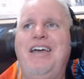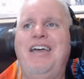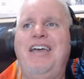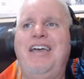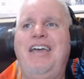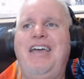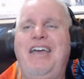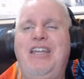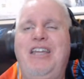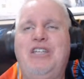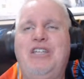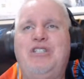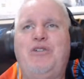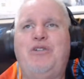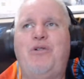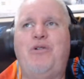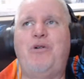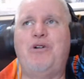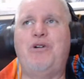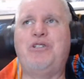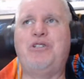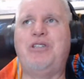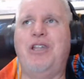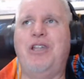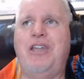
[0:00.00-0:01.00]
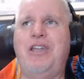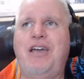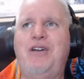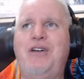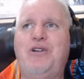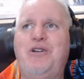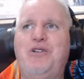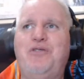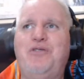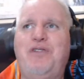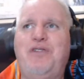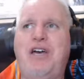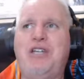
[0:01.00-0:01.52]
It is, of course, the
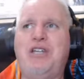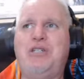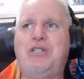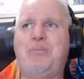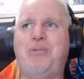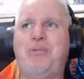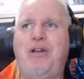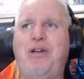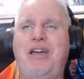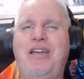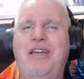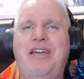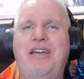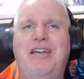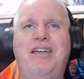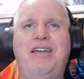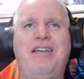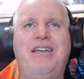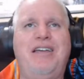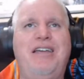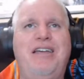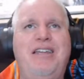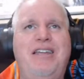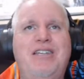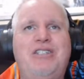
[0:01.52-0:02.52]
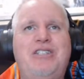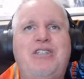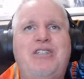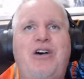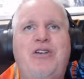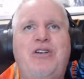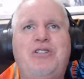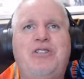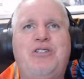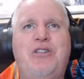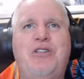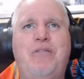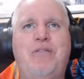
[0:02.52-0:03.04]
Lakers Fast Break. It is
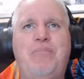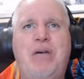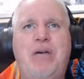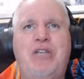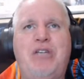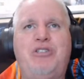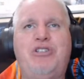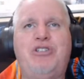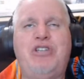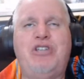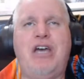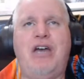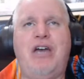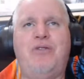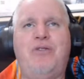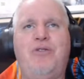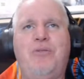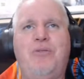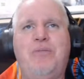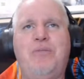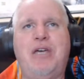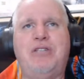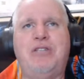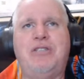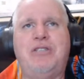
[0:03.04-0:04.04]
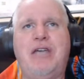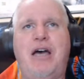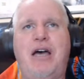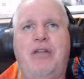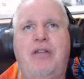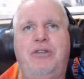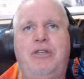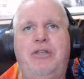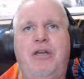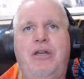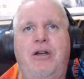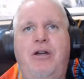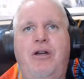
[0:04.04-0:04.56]
also the best chat room that's
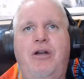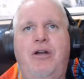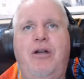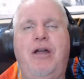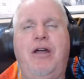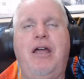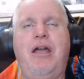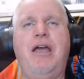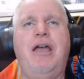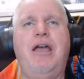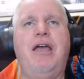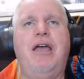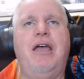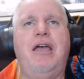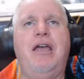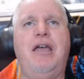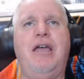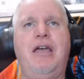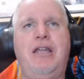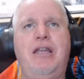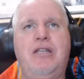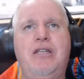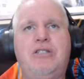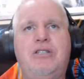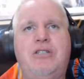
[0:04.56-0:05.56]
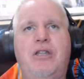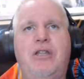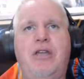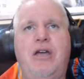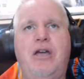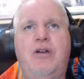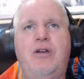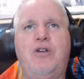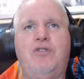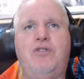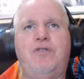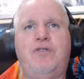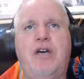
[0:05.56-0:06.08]
out there. It is the
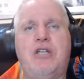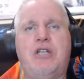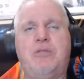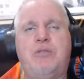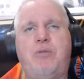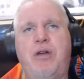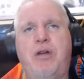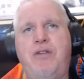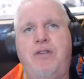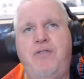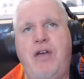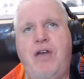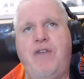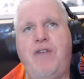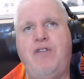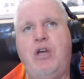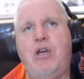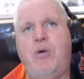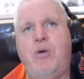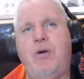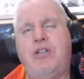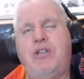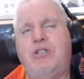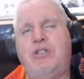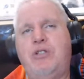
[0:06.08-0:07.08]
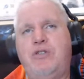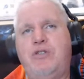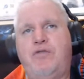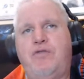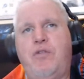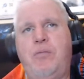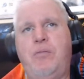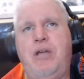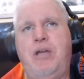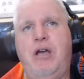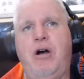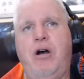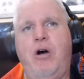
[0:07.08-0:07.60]
Lakers Fast Break. If you have any questions
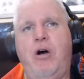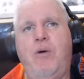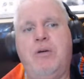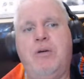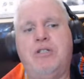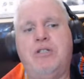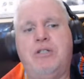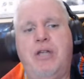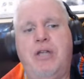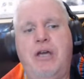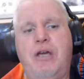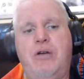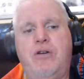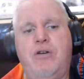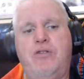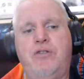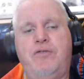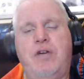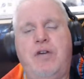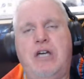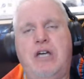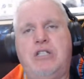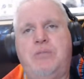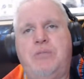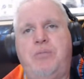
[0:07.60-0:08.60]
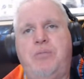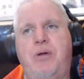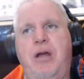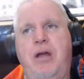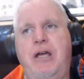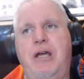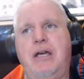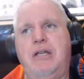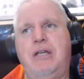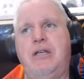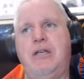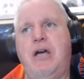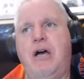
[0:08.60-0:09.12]
for me, always
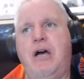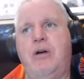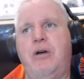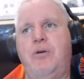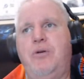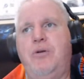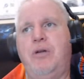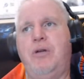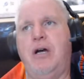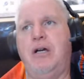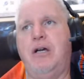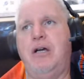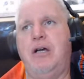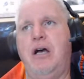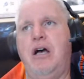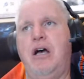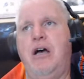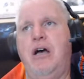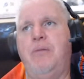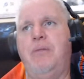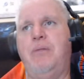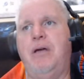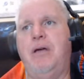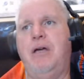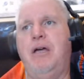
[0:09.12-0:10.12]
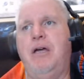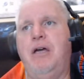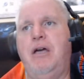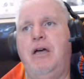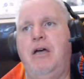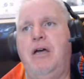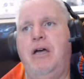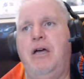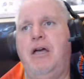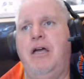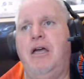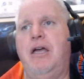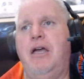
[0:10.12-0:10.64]
LakersFastBreak@yahoo.com.
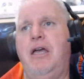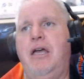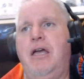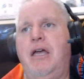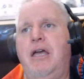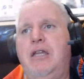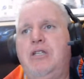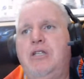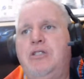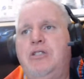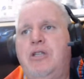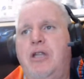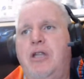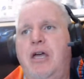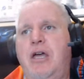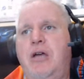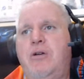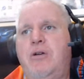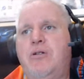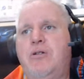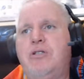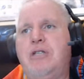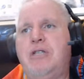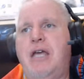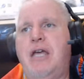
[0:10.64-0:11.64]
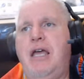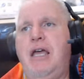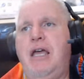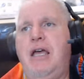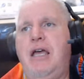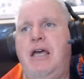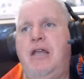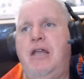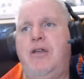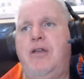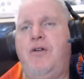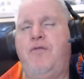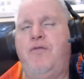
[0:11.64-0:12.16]
It is the Lakers
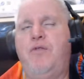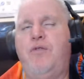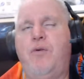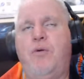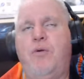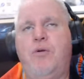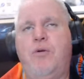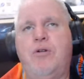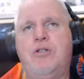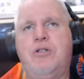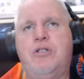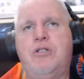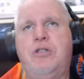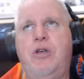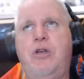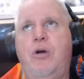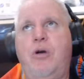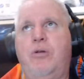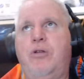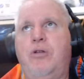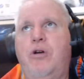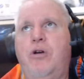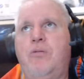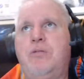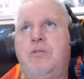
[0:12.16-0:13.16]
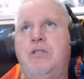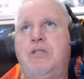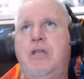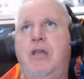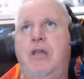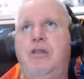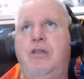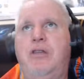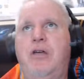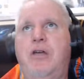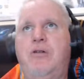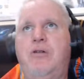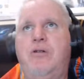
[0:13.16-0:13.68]
and, of course, the Oklahoma City
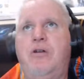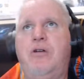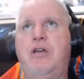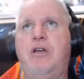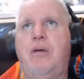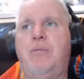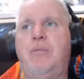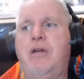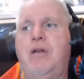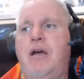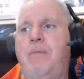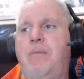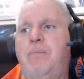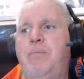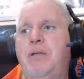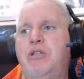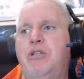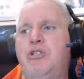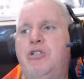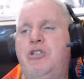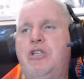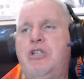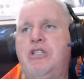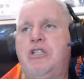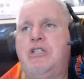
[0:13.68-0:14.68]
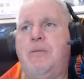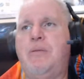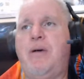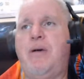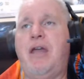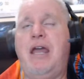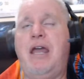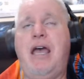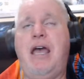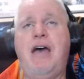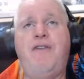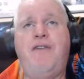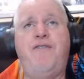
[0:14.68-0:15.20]
Thunder coming up in just
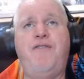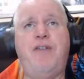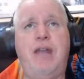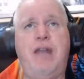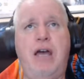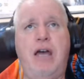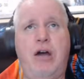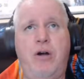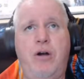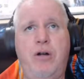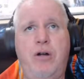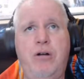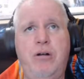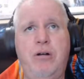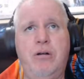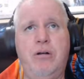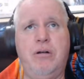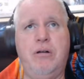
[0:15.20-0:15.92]
about half an hour.